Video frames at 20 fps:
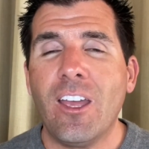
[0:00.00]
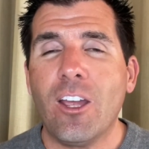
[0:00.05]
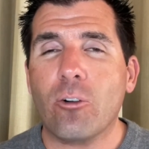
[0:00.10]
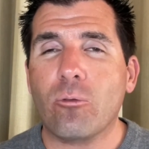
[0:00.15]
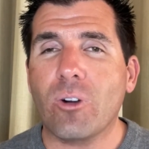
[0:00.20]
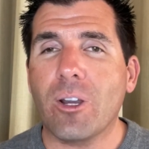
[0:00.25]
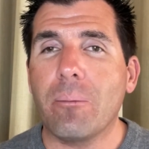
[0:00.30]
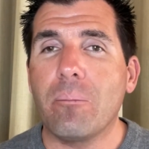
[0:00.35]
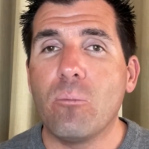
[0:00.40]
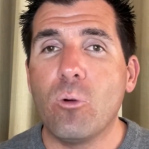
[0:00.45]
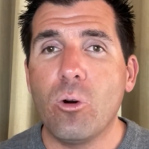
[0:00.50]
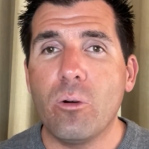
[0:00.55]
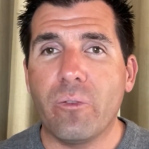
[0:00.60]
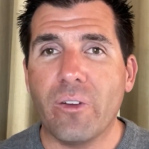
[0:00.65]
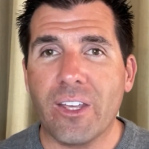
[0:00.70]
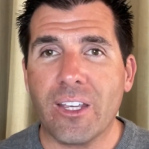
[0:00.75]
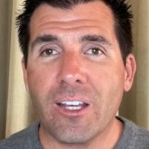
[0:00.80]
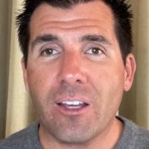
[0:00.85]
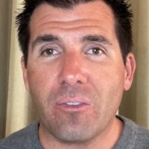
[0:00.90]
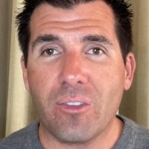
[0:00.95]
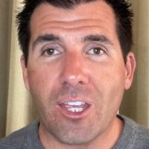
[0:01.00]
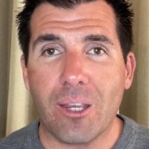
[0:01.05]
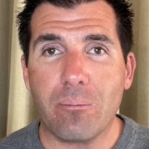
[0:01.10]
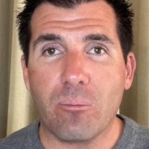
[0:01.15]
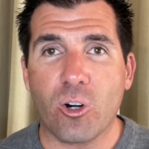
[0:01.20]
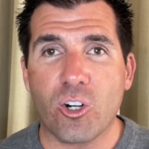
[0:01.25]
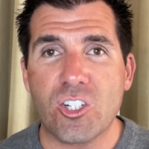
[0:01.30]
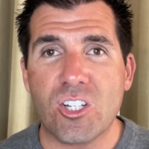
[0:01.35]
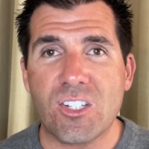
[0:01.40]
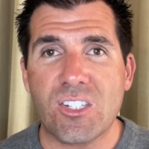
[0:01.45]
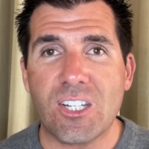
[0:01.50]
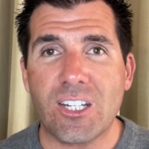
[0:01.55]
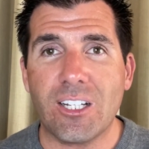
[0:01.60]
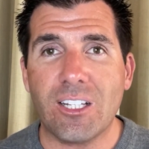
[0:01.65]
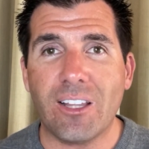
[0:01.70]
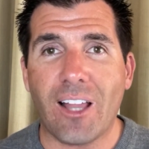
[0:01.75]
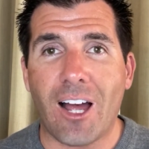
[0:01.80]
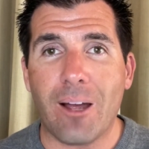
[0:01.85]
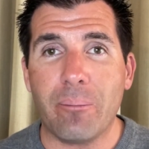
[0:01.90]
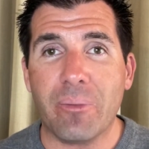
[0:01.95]
removing the emergency
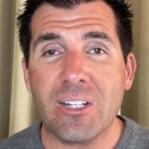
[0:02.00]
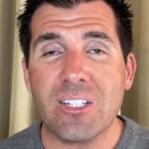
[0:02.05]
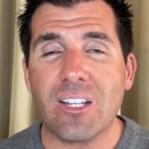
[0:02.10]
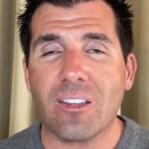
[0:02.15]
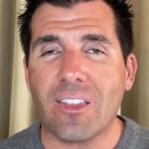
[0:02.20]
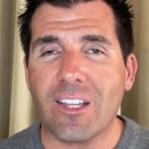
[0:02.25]
allotment,